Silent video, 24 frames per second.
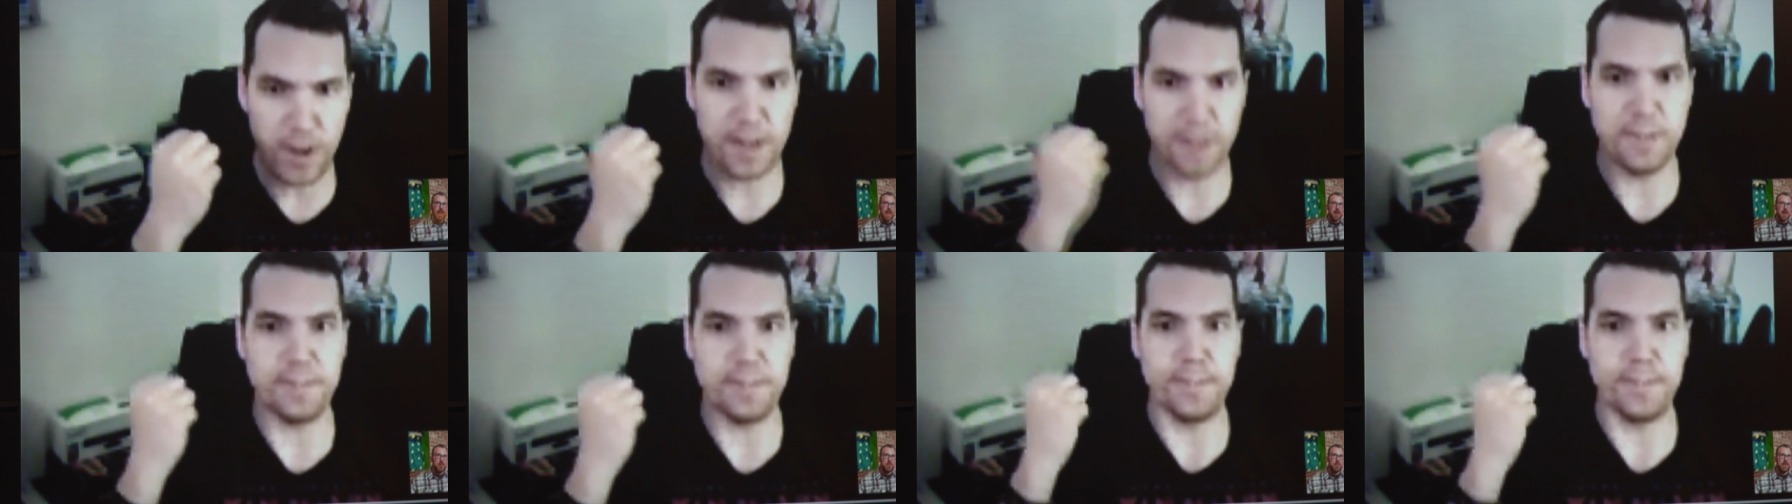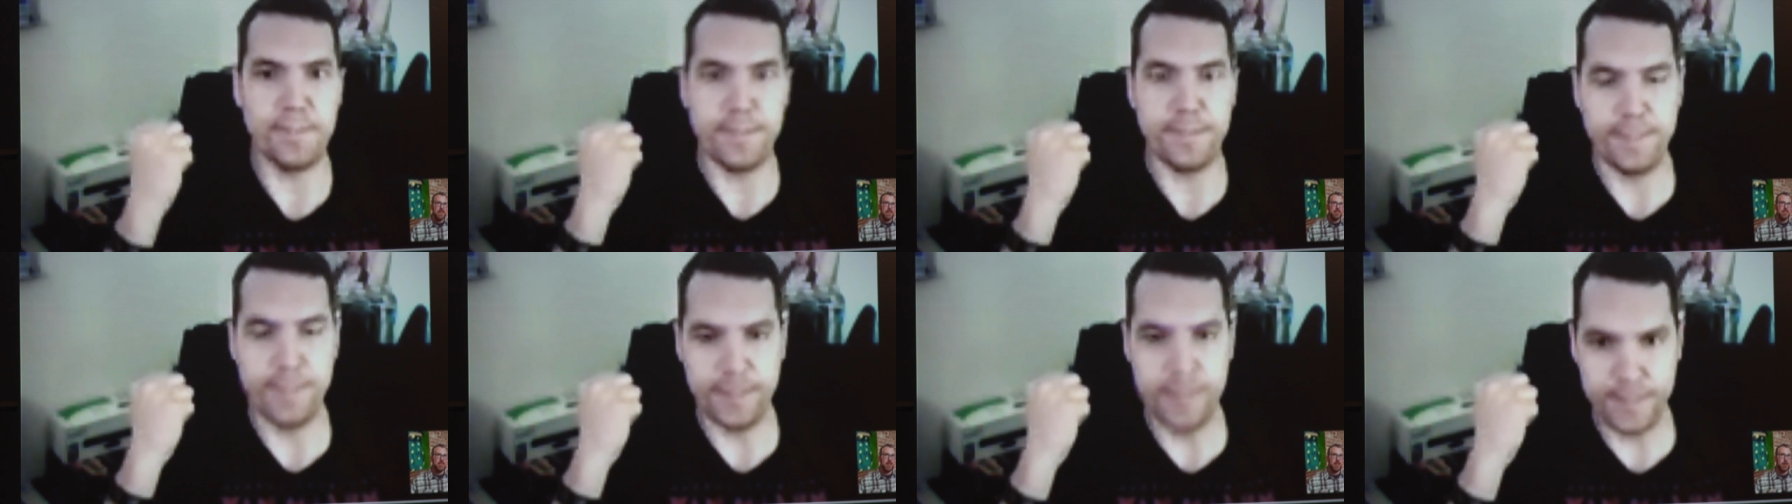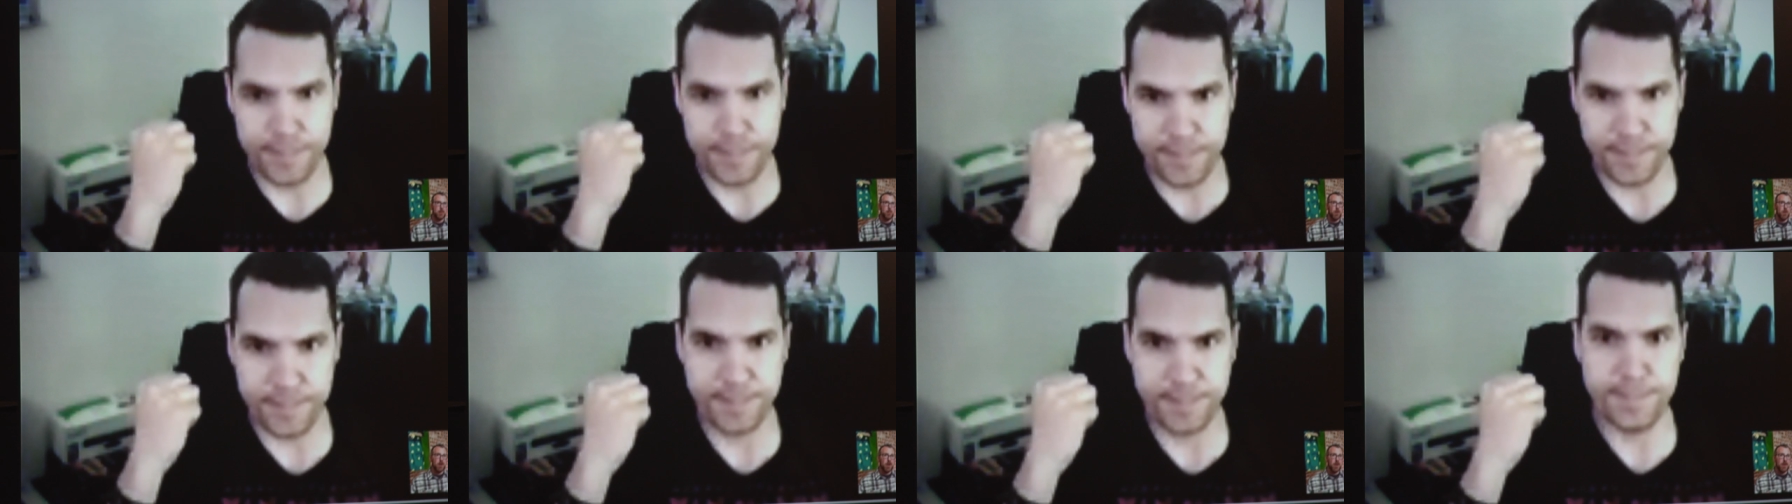enemies, like
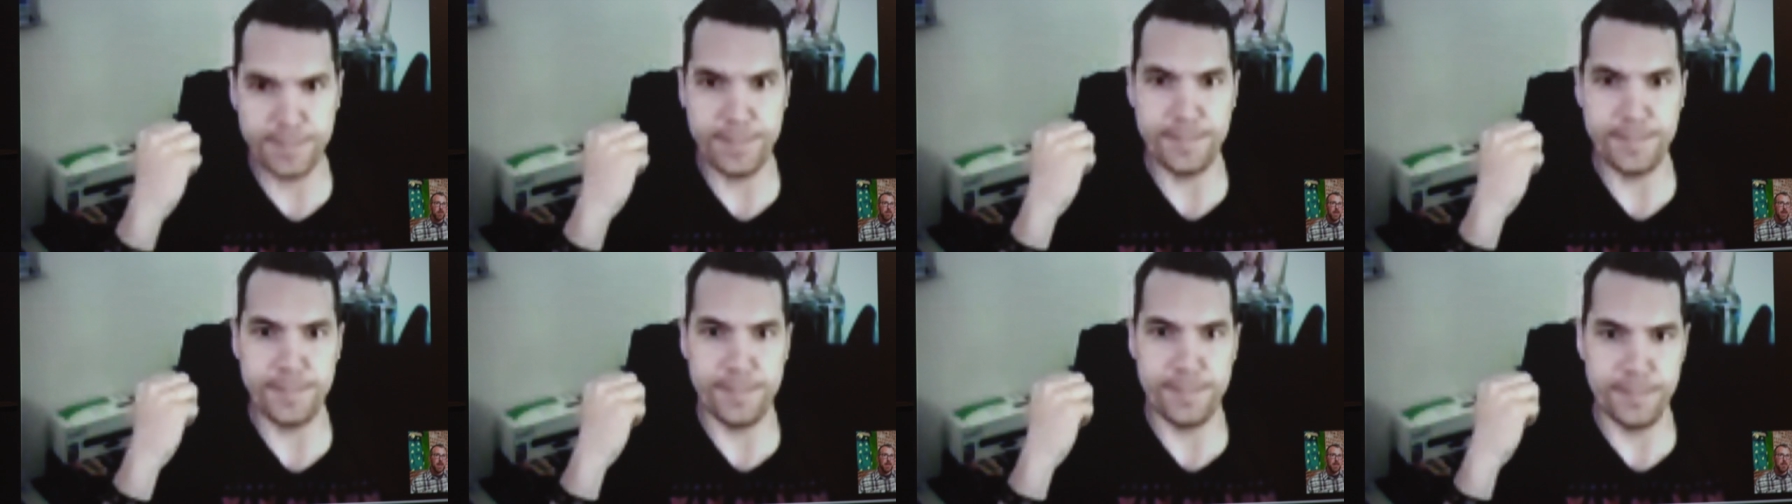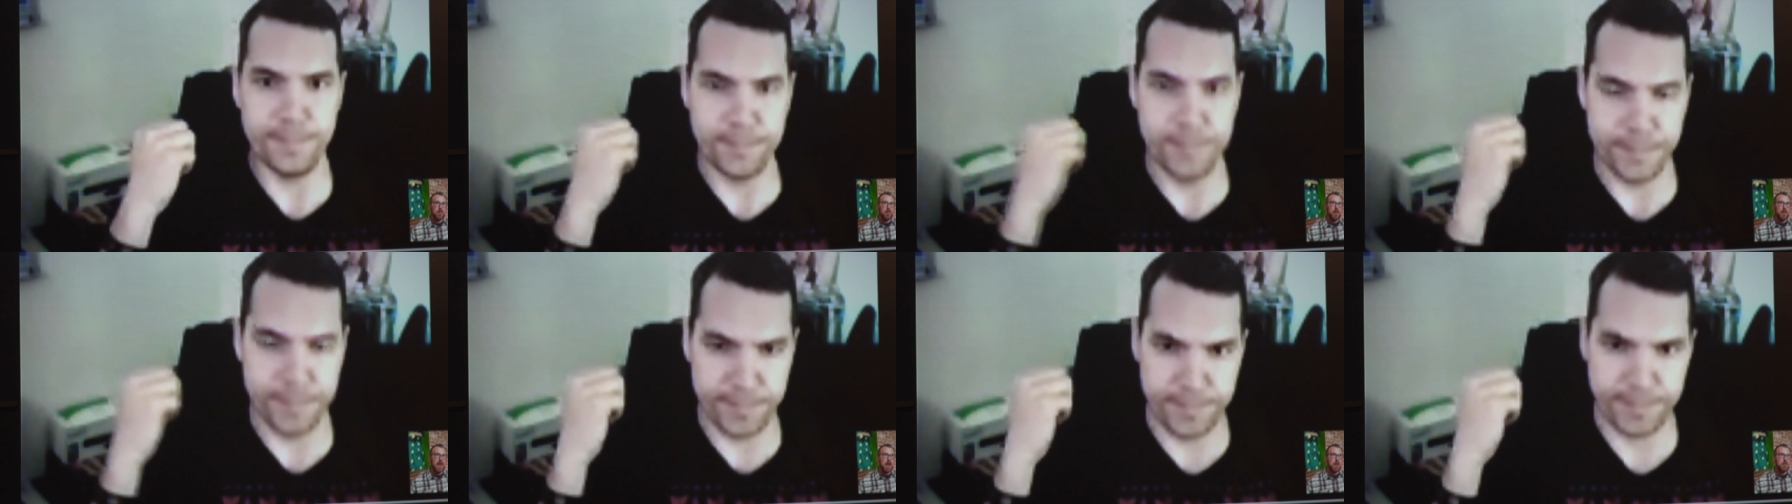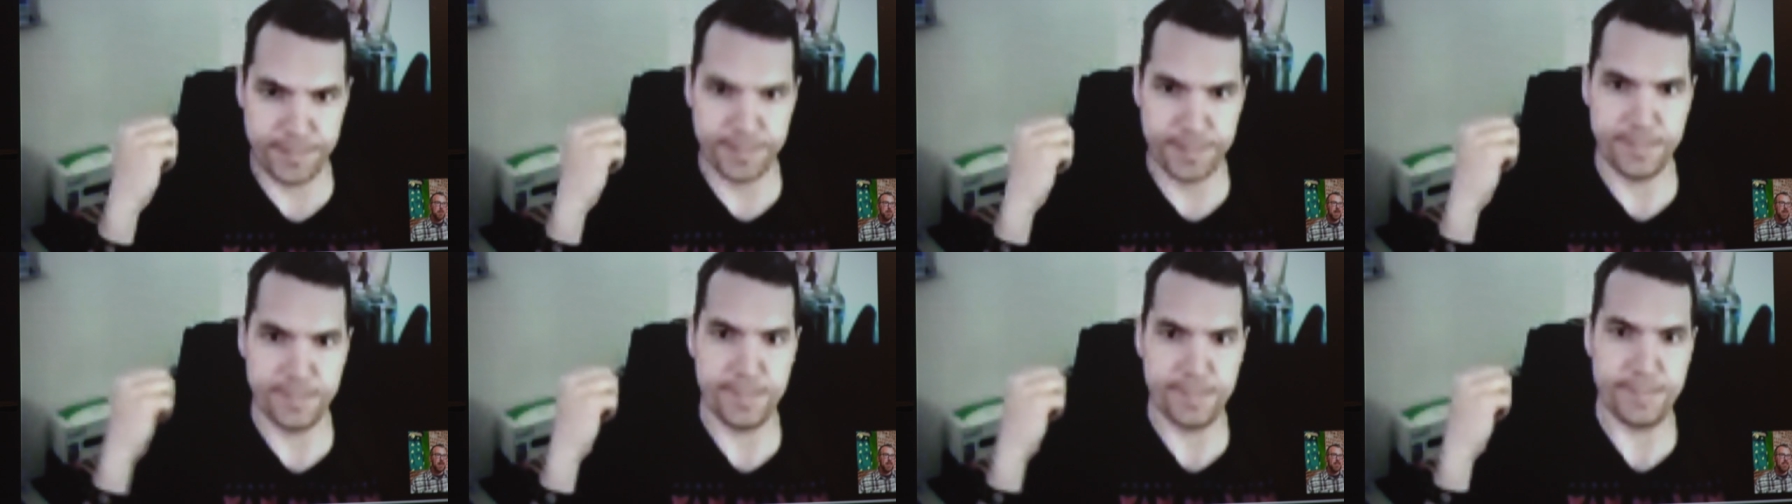where are they on the map
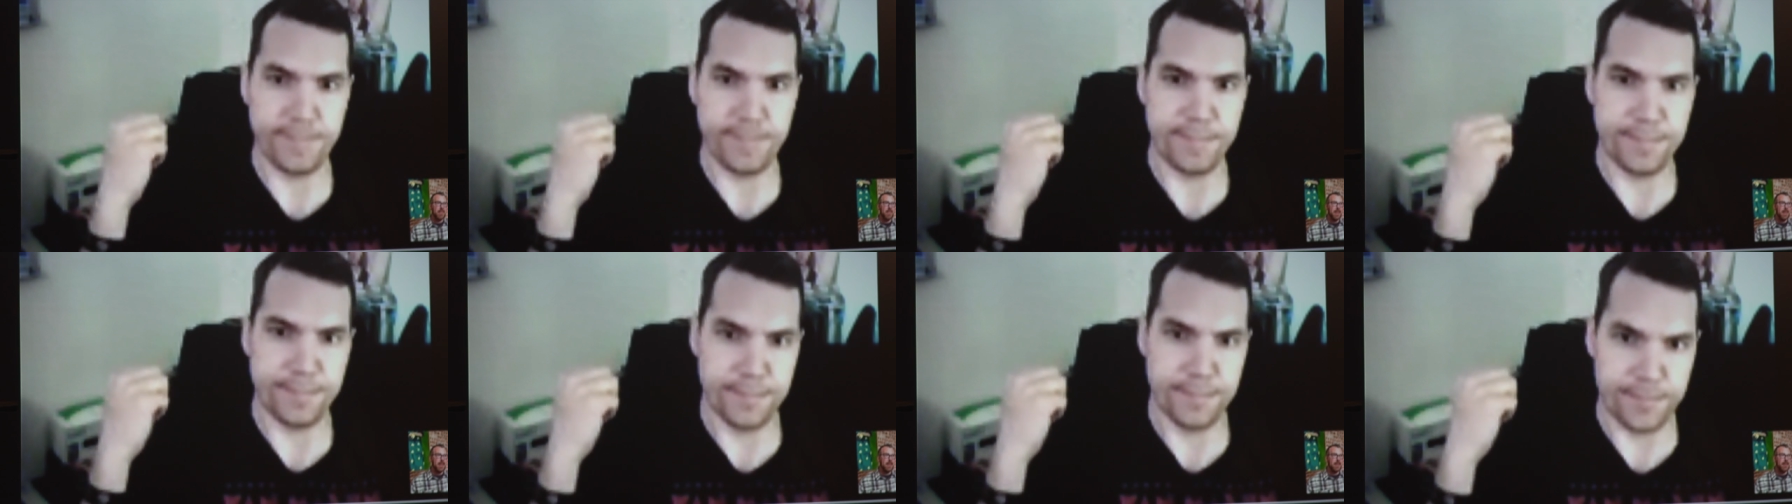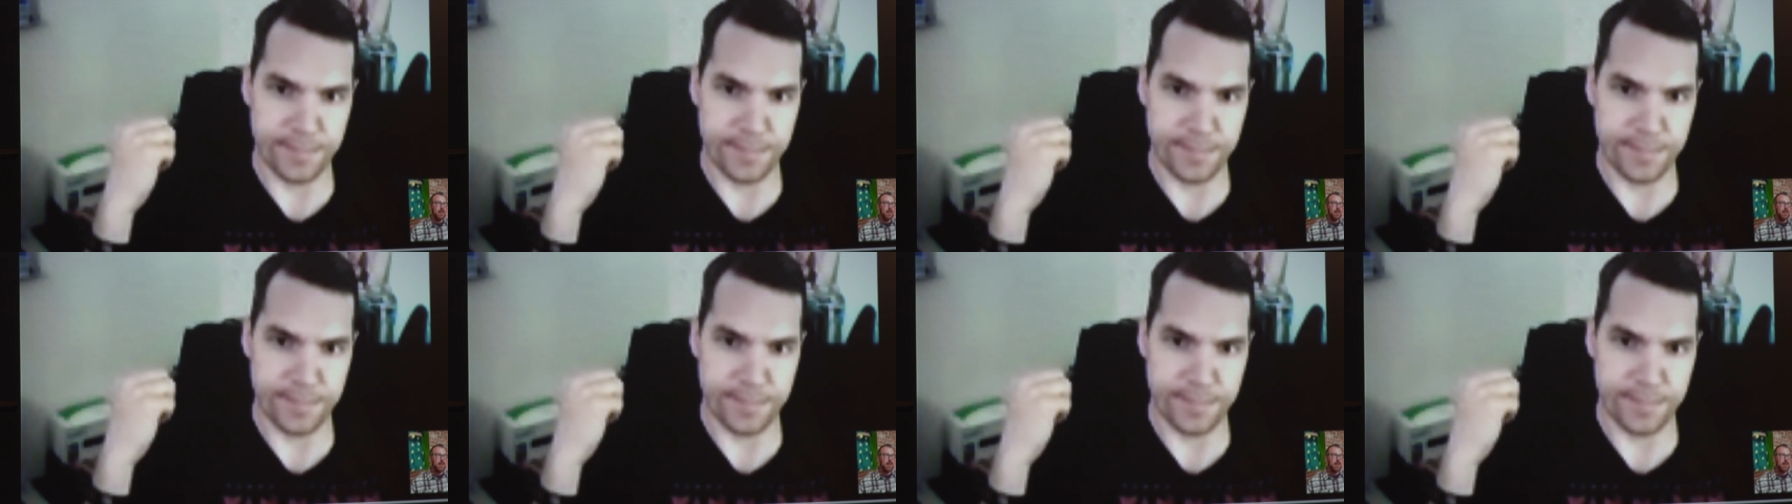kind of thing.